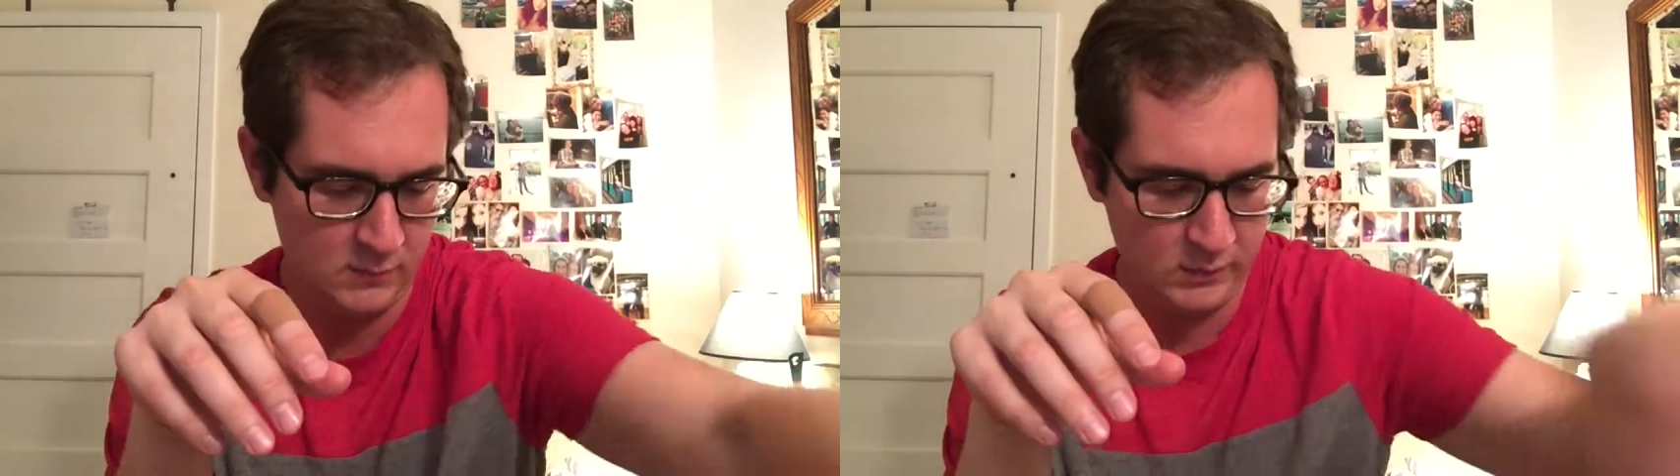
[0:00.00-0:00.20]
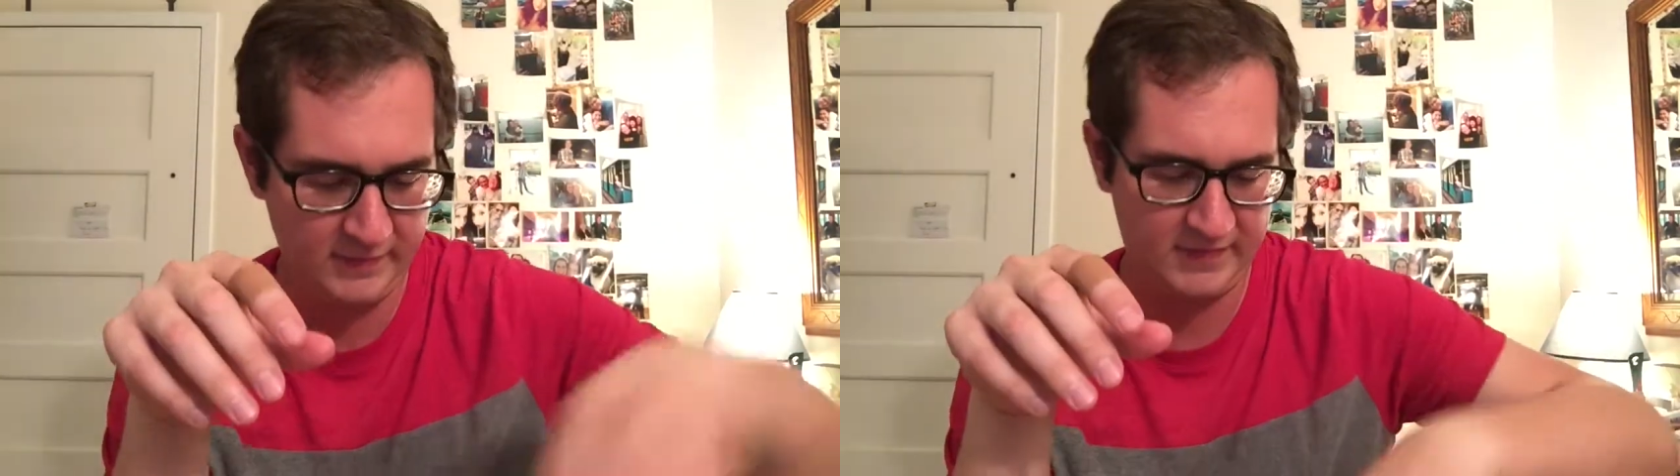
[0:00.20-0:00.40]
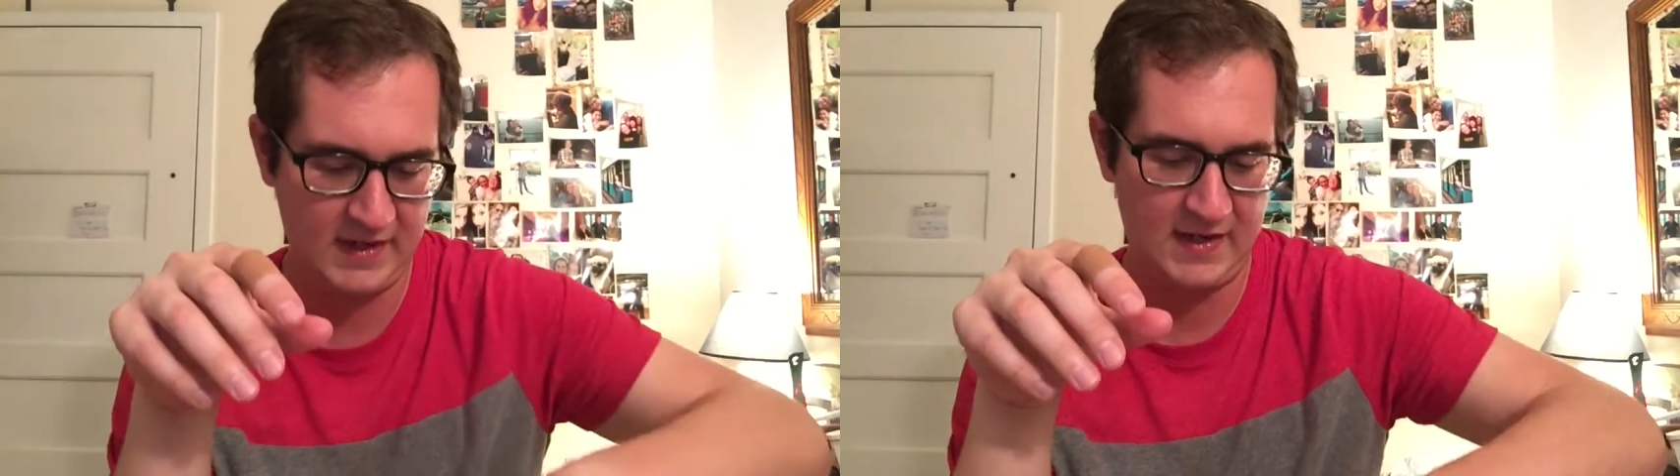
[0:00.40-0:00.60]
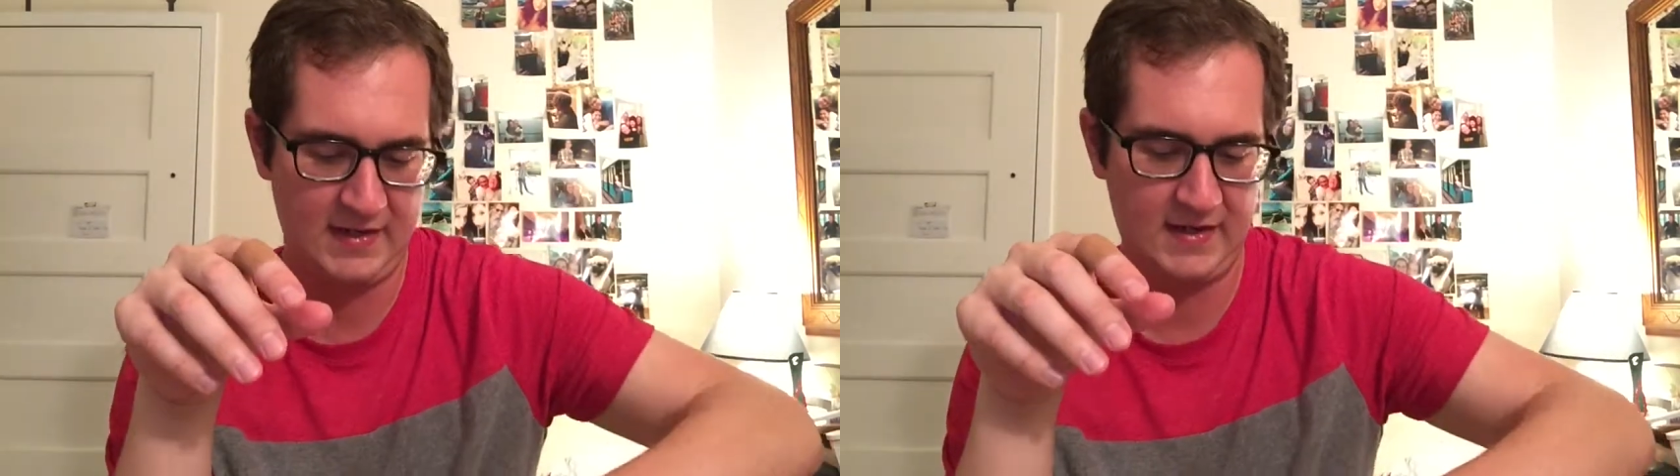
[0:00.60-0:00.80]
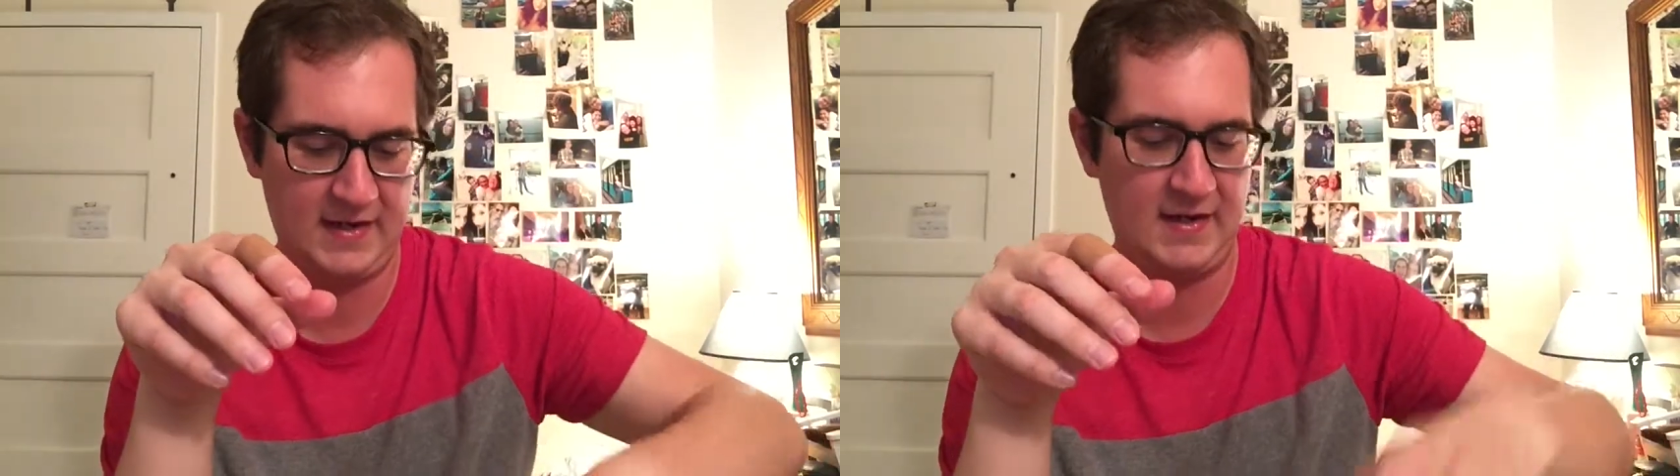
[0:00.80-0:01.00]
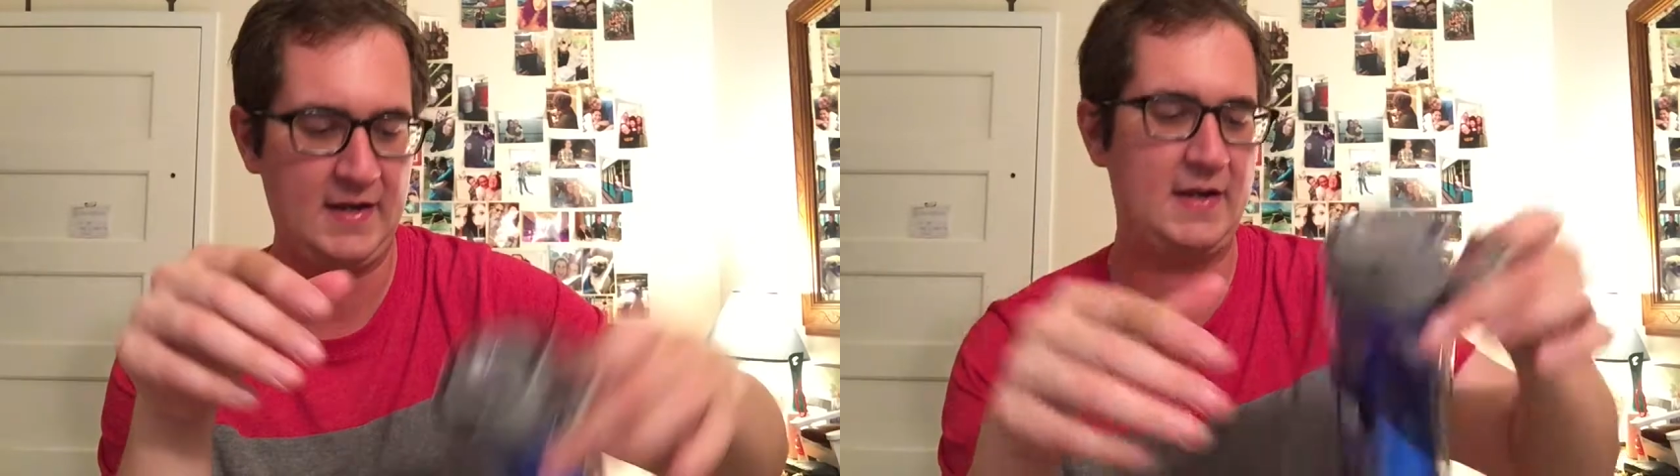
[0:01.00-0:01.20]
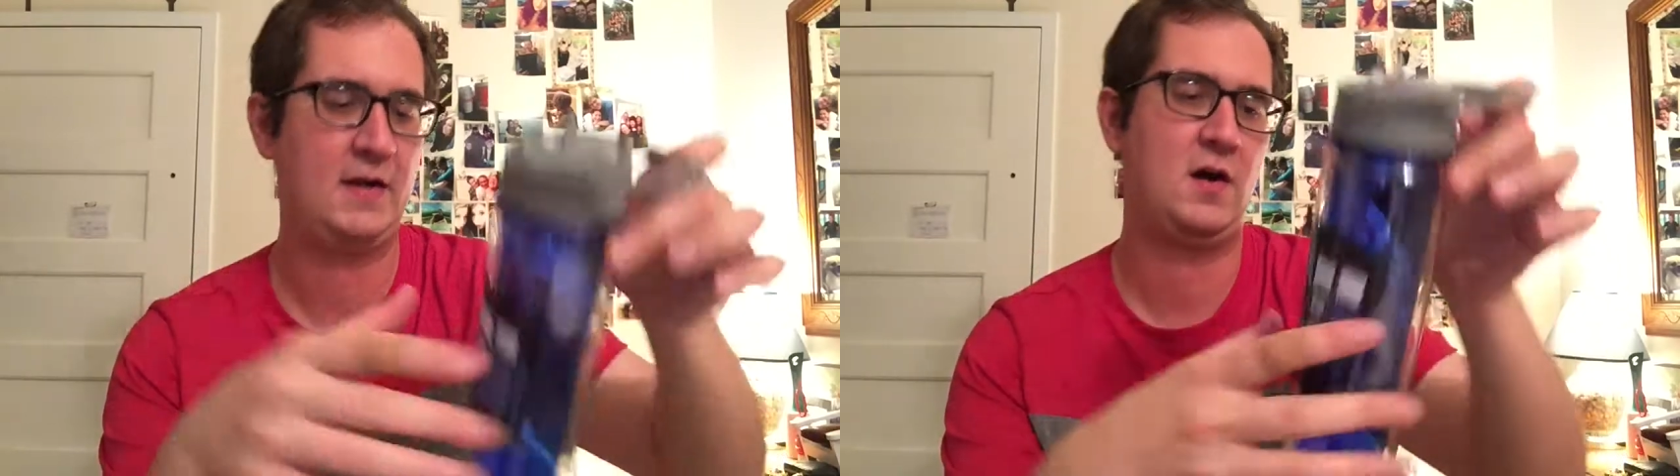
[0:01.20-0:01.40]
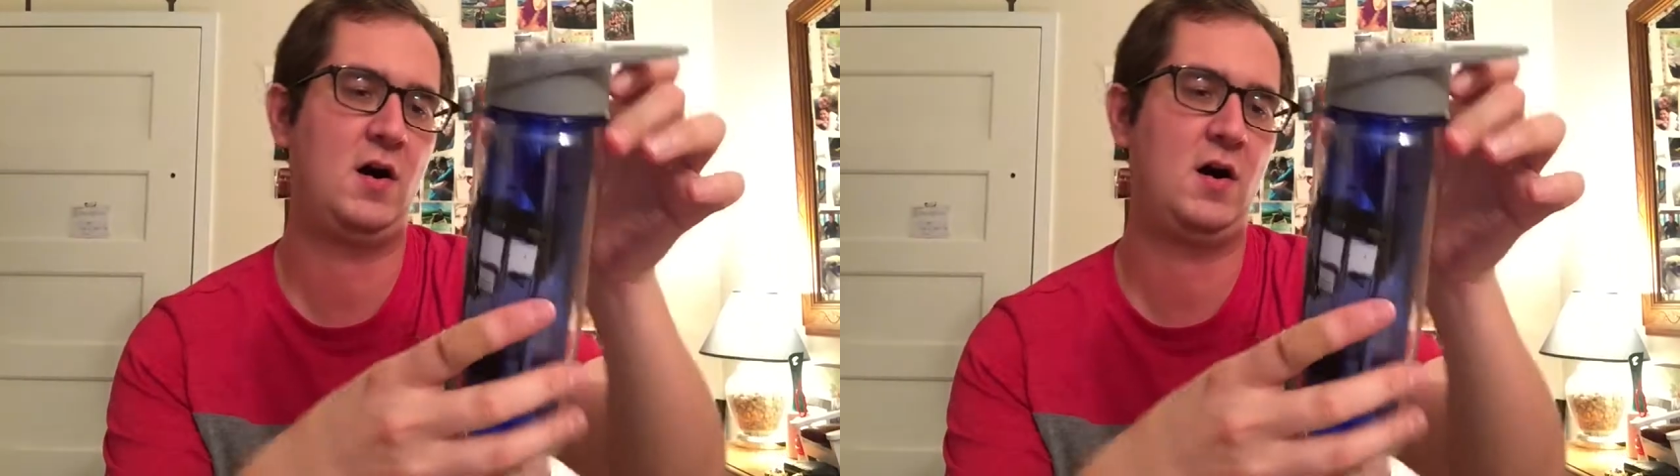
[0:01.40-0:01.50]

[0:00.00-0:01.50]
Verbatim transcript: We've got a